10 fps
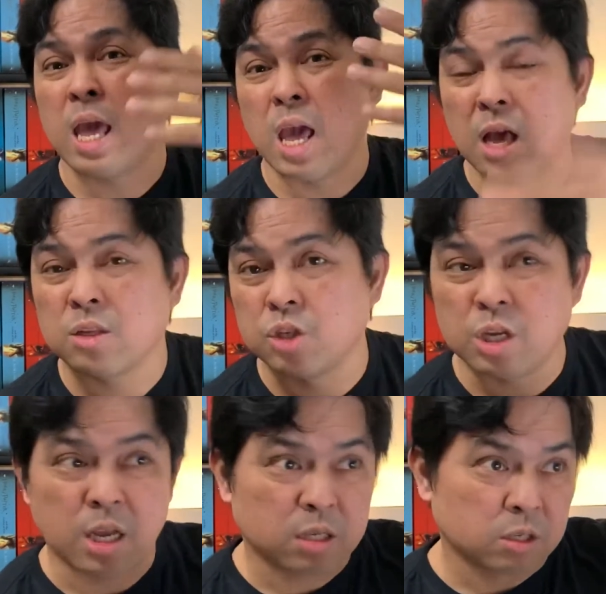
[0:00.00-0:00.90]

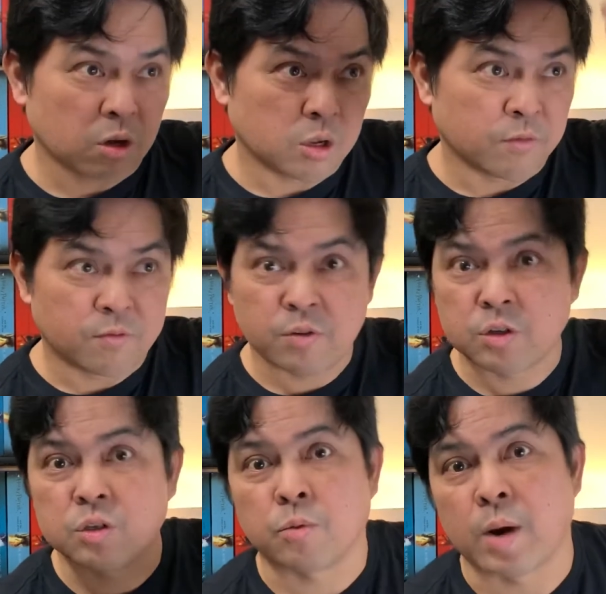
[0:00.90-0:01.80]
LGS on the
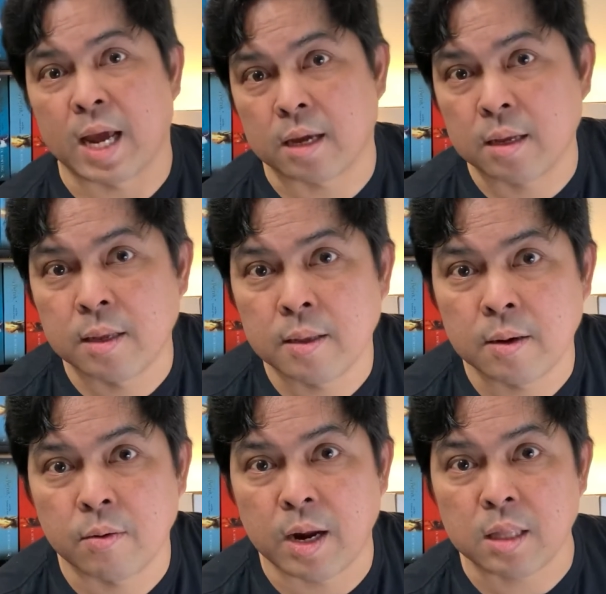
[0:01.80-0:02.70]
first rank,
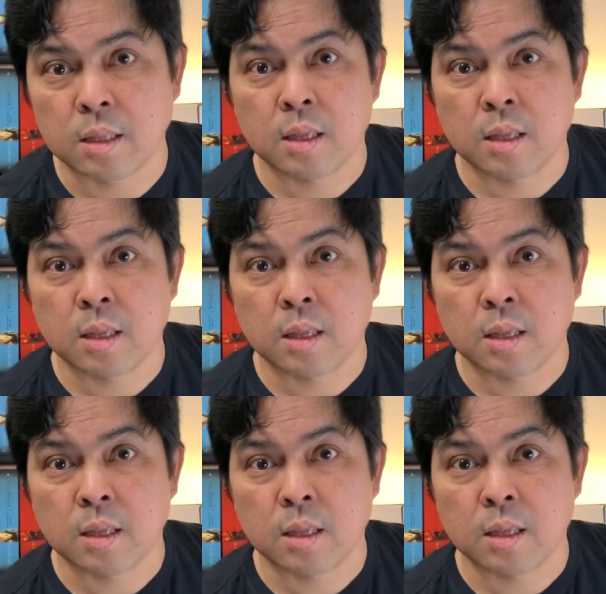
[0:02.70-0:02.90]
right?